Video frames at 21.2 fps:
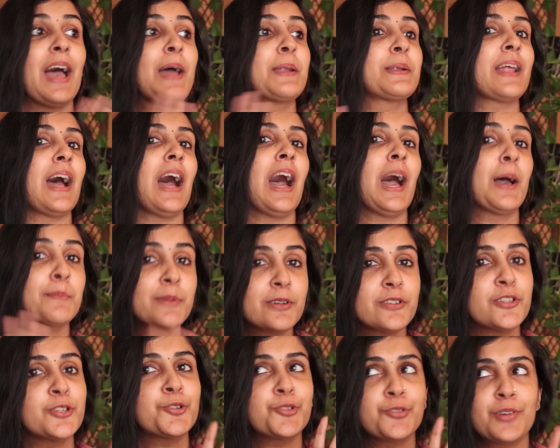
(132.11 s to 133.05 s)
and I'm
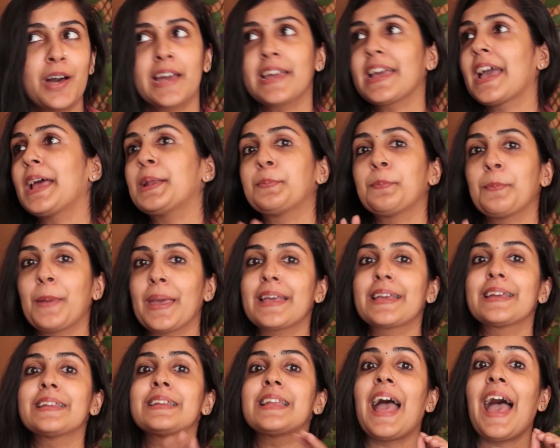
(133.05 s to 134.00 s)
going to try and
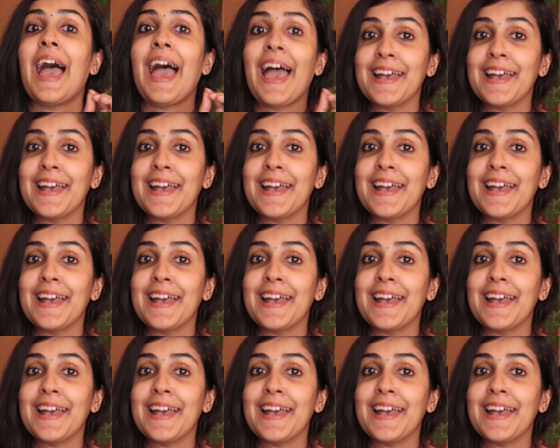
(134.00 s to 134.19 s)
make it